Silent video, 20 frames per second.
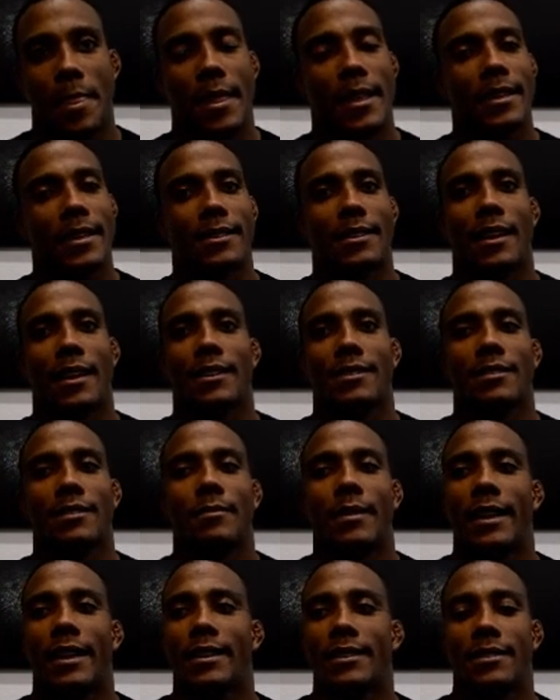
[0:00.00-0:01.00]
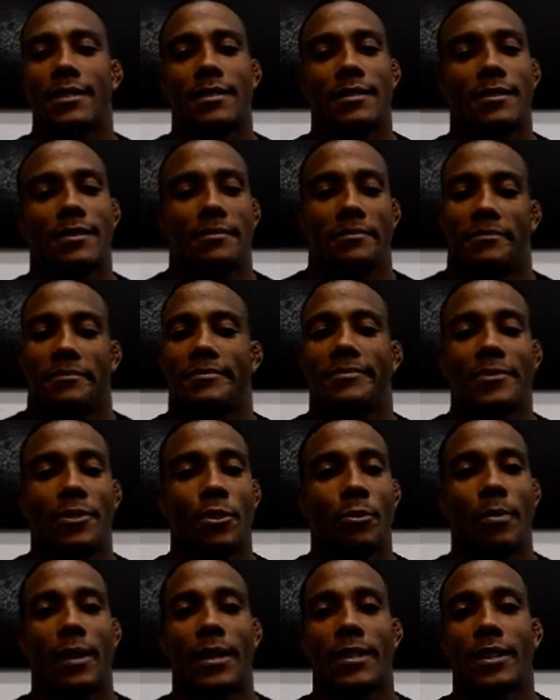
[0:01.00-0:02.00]
It's awesome, man. It's no
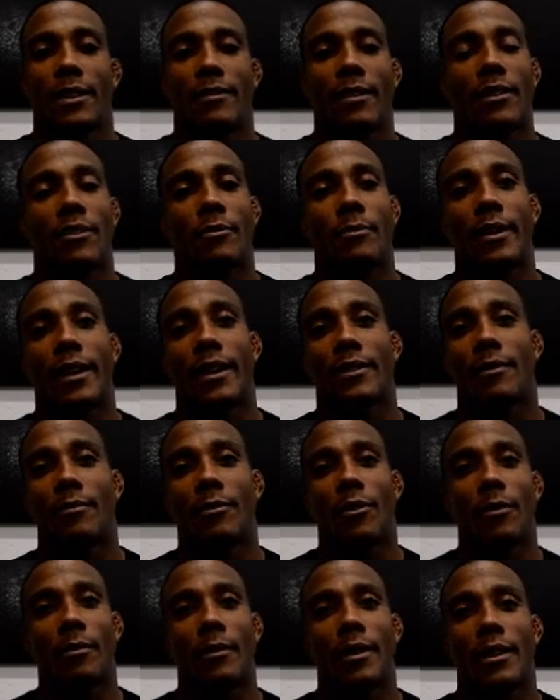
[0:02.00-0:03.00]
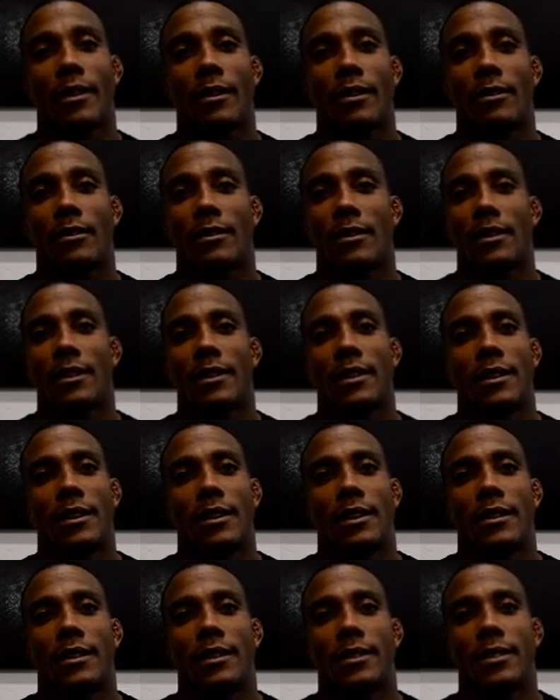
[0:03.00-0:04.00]
place I'd rather be at the moment, you know?
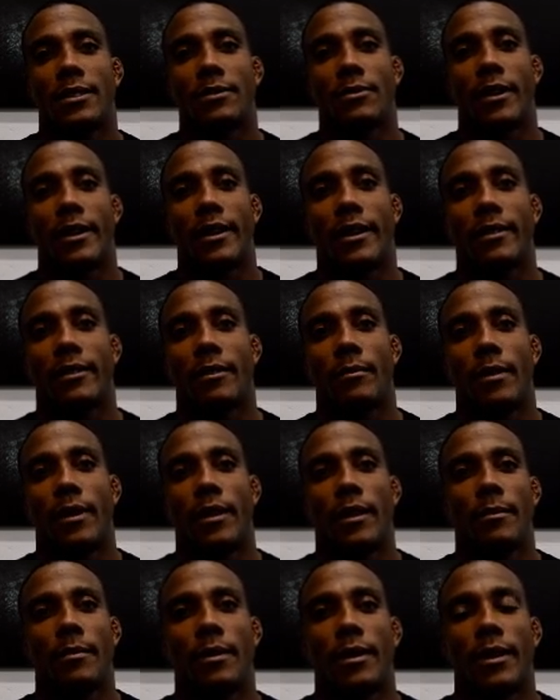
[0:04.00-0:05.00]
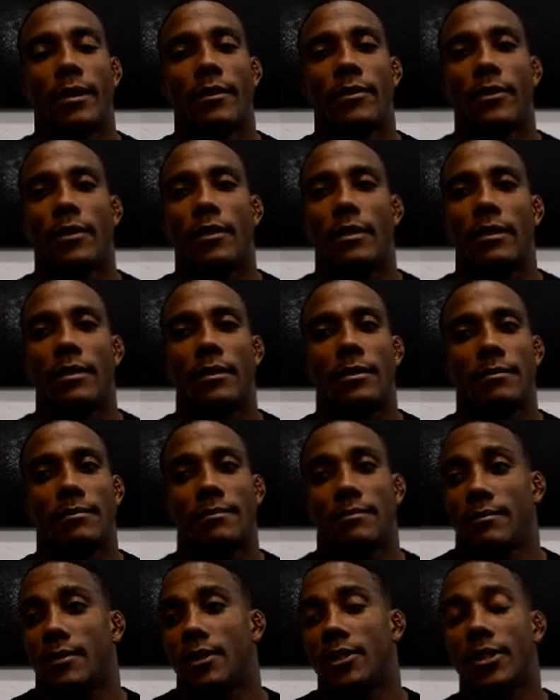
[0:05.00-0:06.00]
This is where I need to be, I believe, to
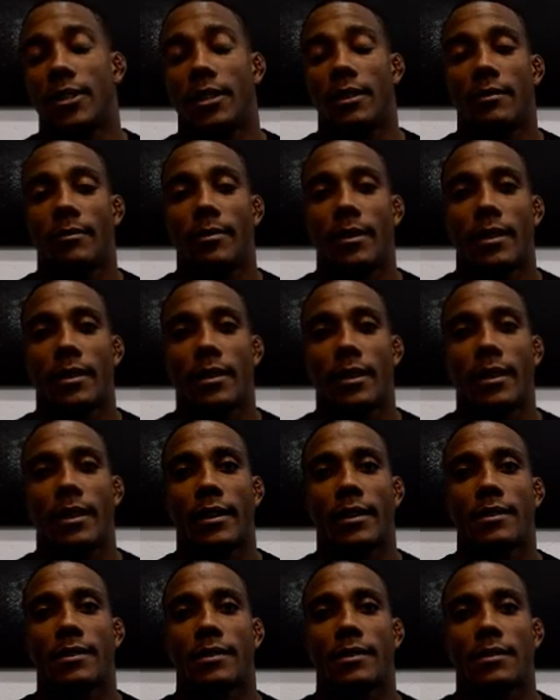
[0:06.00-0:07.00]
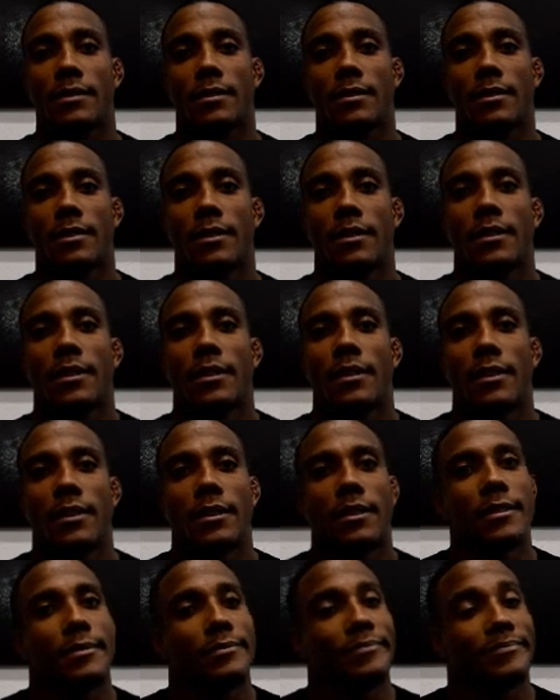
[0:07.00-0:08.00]
achieve big things.
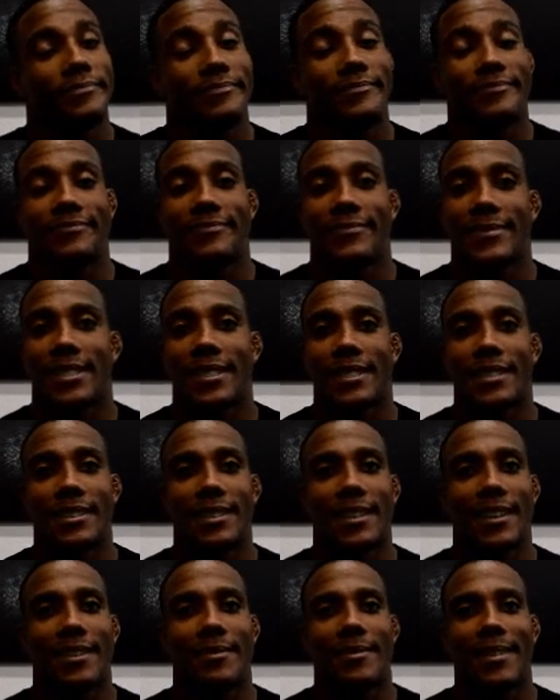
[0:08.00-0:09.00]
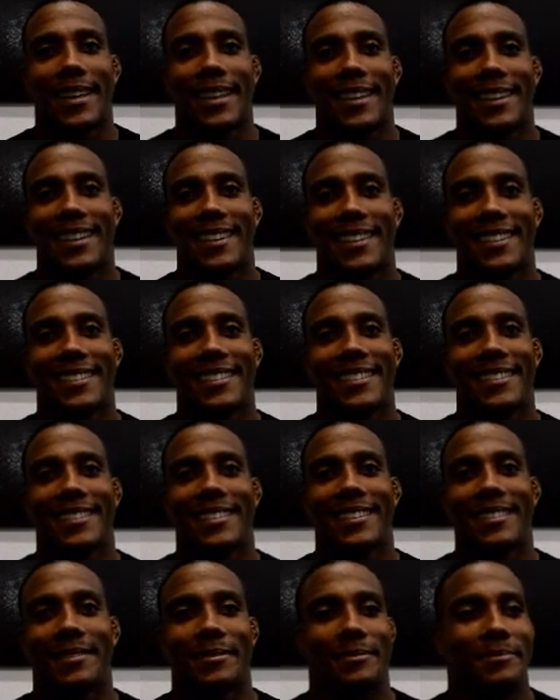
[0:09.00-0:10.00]
This is it, man.
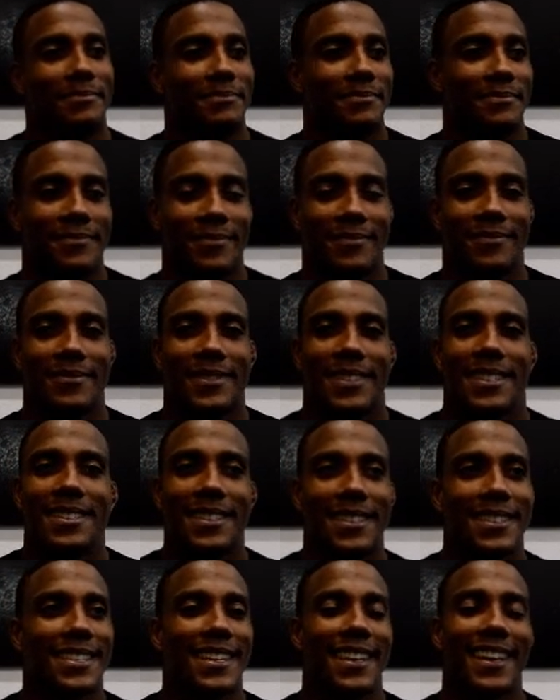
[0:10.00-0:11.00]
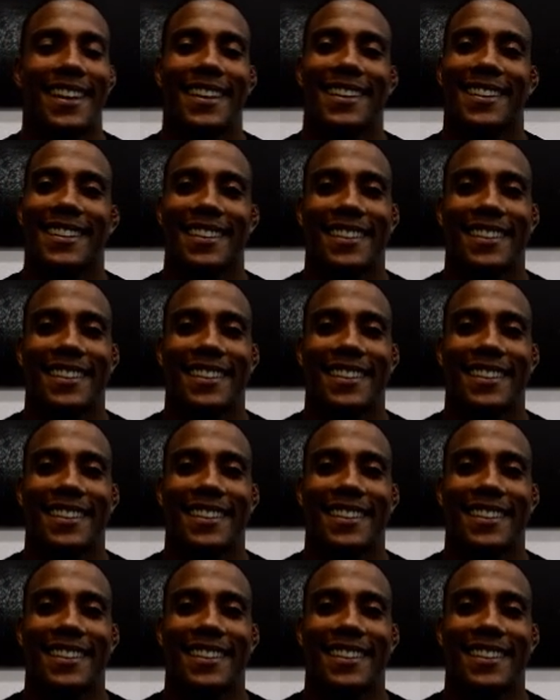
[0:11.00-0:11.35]
This is it.